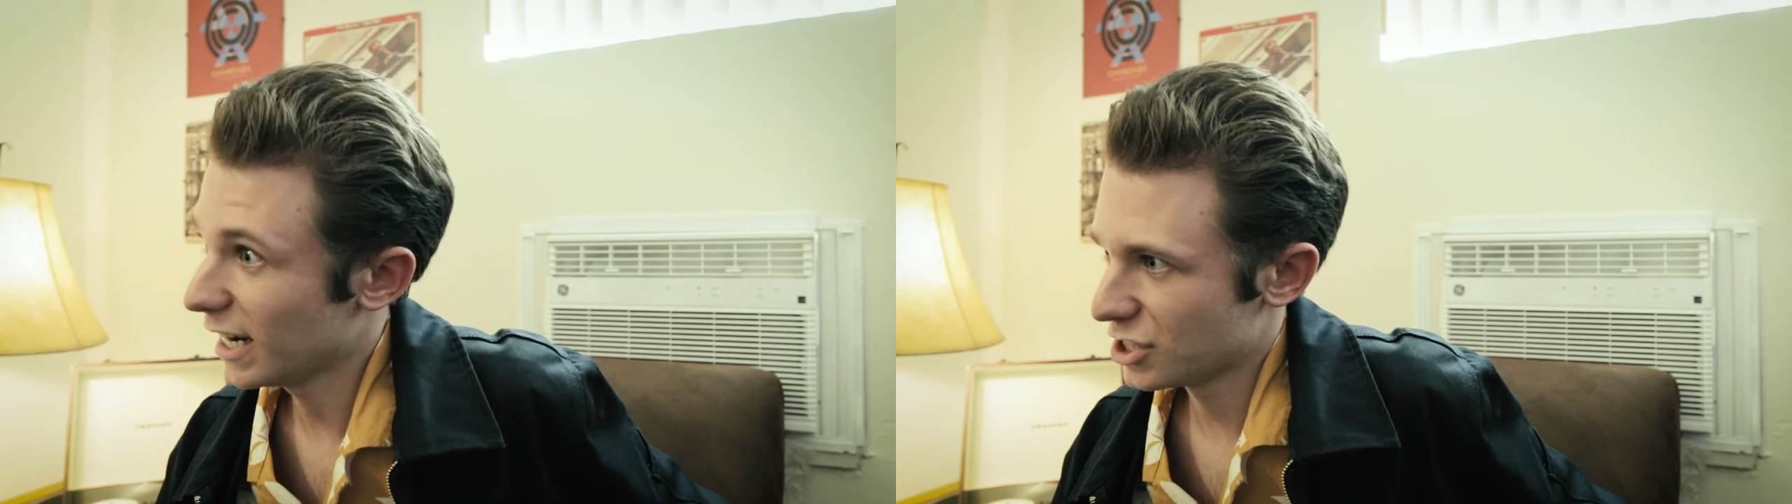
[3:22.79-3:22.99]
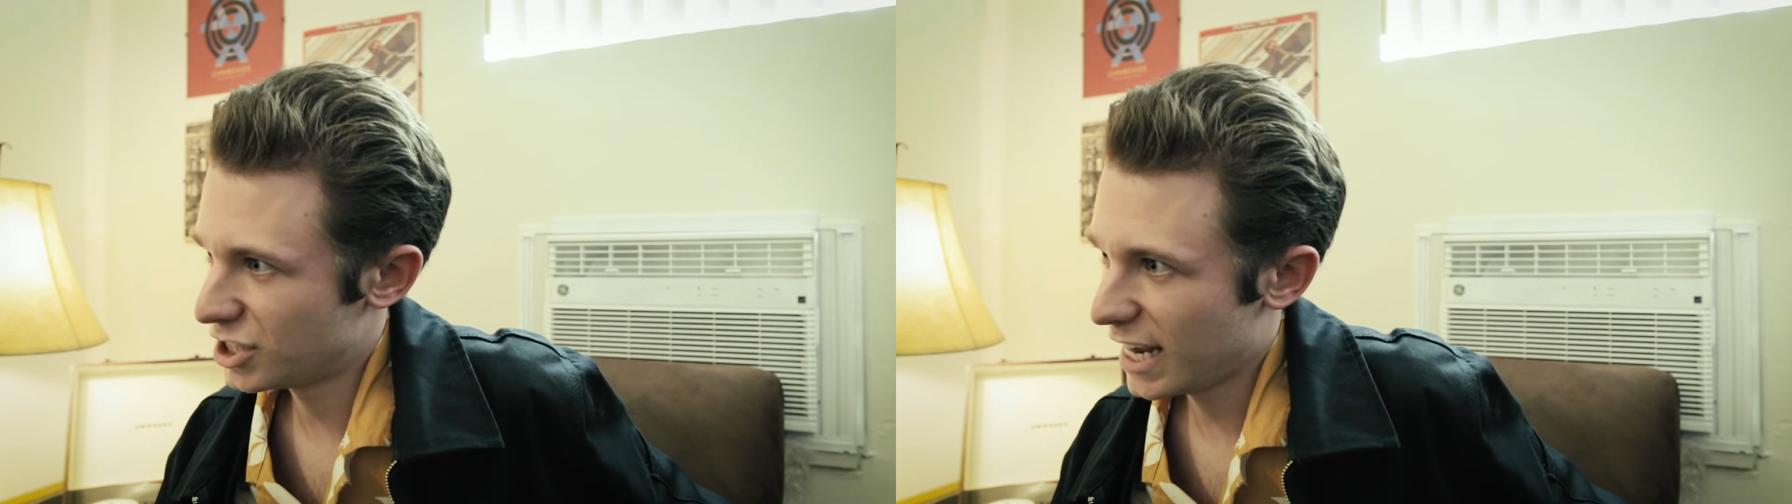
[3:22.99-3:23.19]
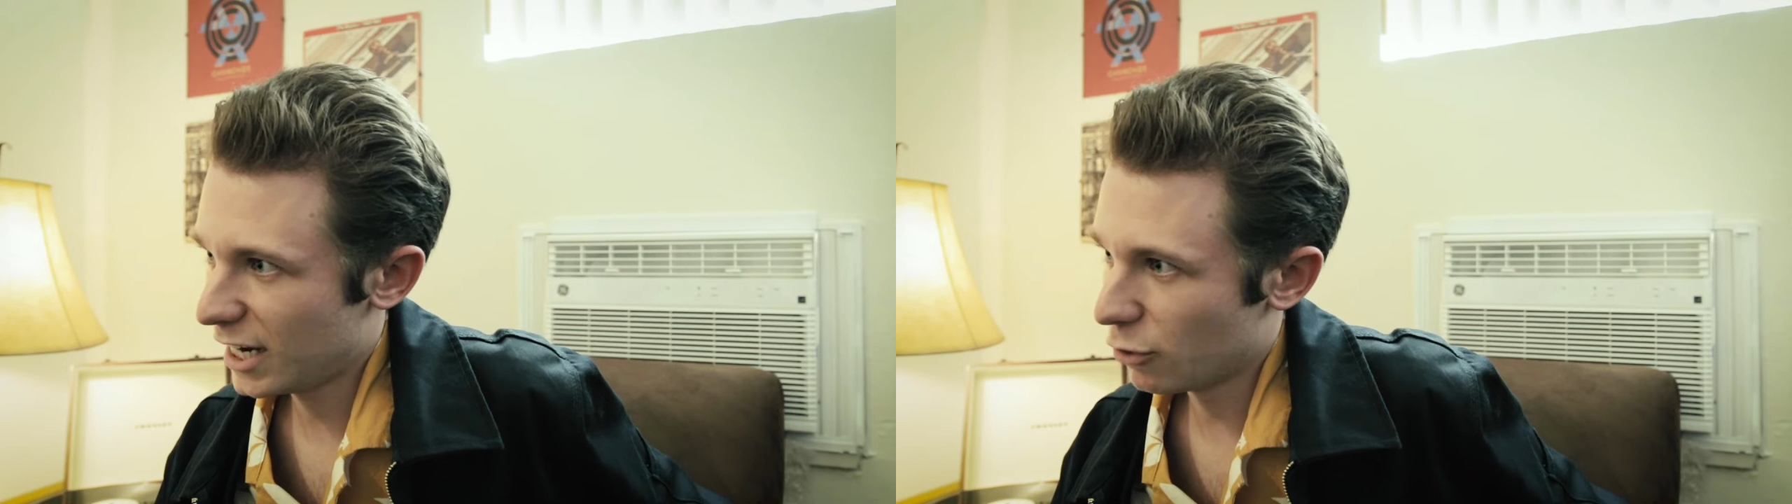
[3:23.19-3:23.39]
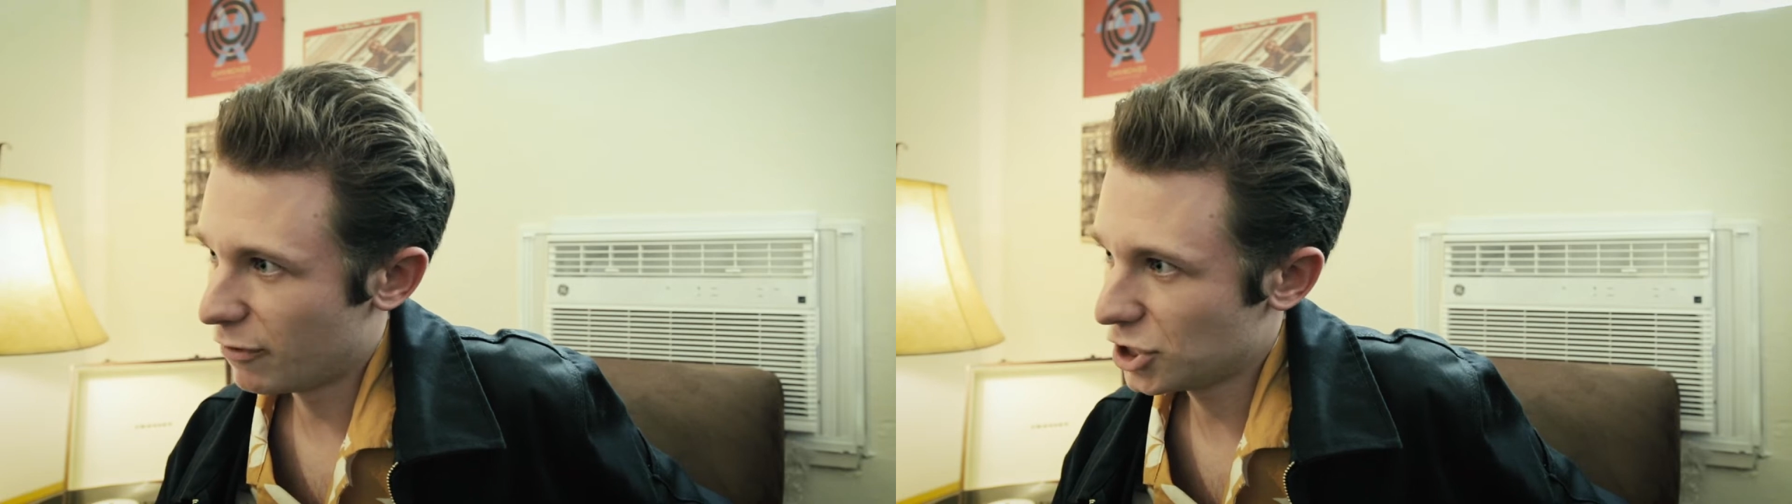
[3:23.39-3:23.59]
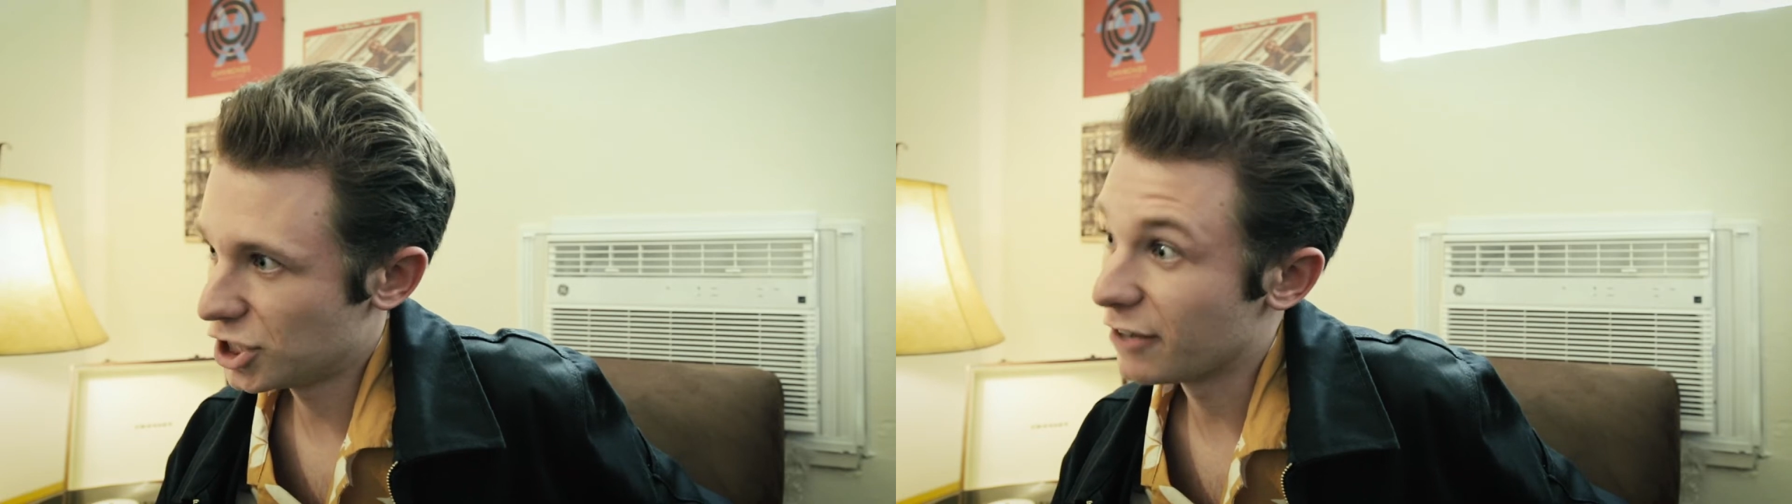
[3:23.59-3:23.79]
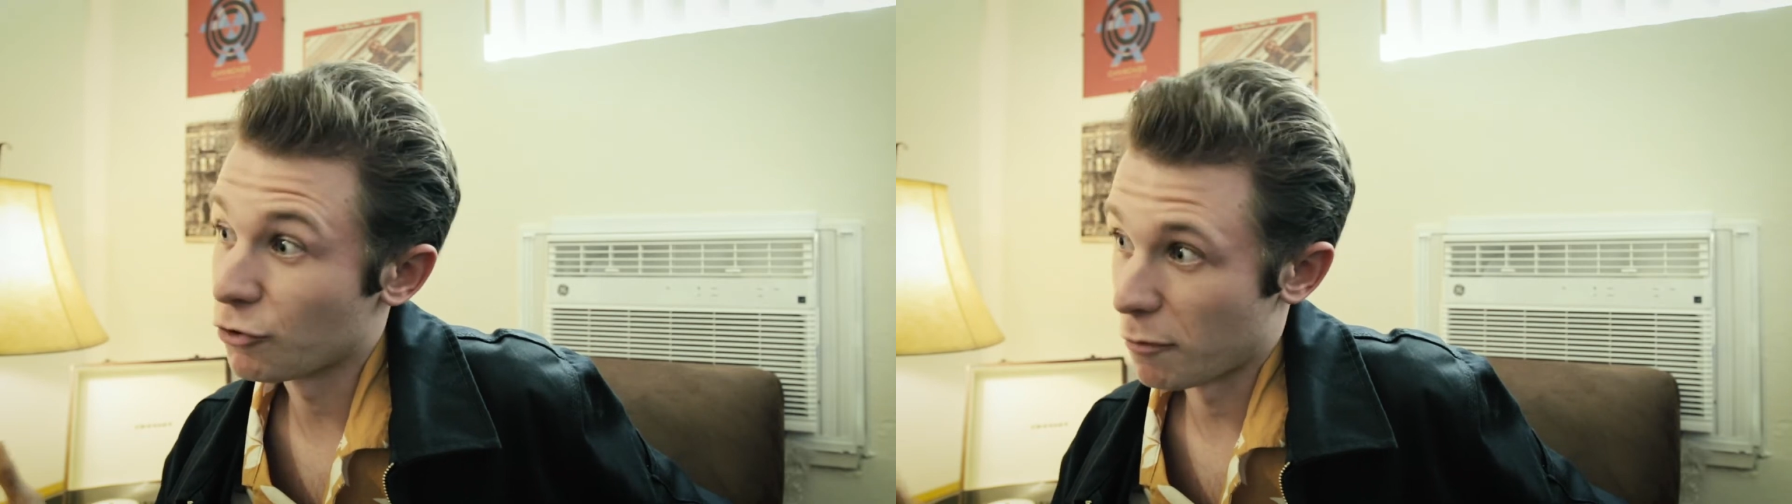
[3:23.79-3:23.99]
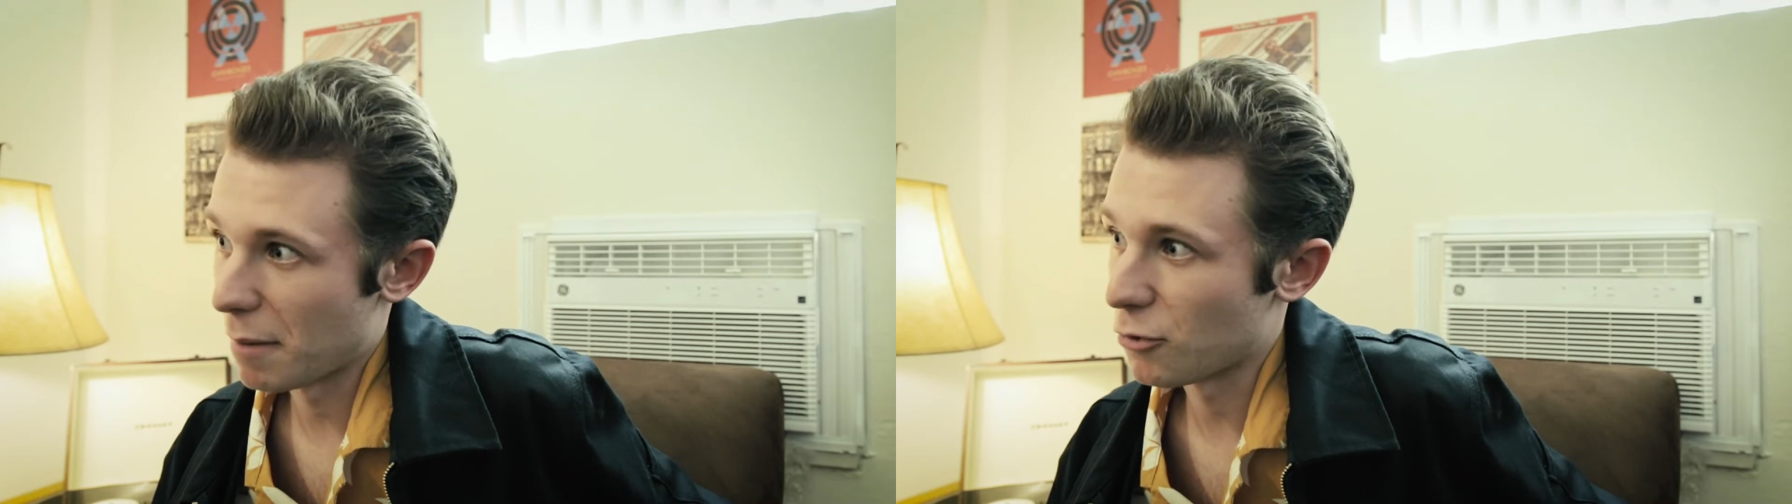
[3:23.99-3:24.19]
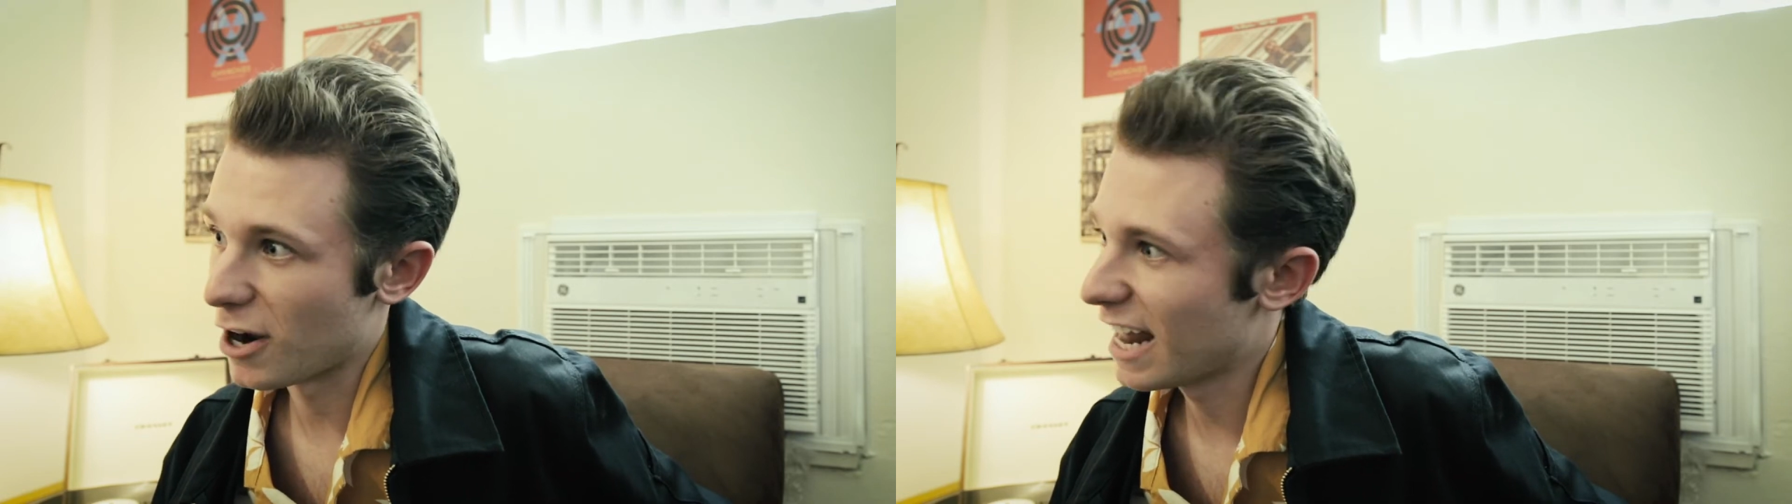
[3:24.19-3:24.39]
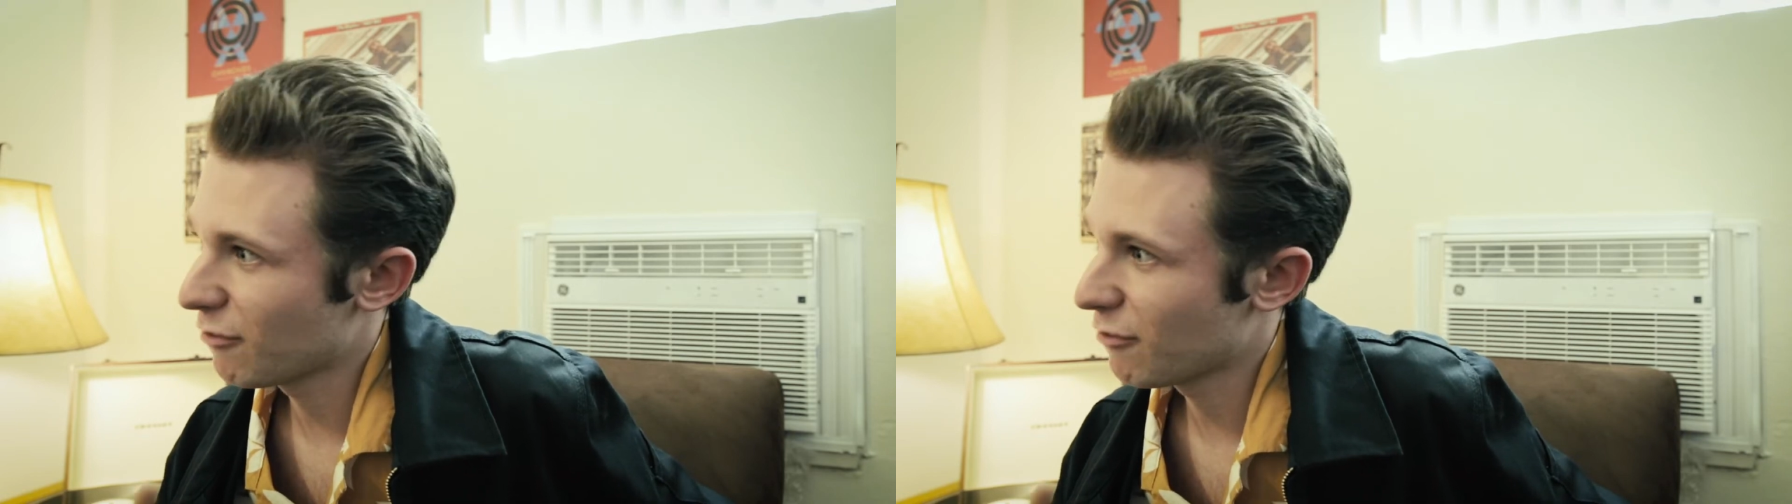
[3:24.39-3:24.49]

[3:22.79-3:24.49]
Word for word: We had a standing ovation, if you remember,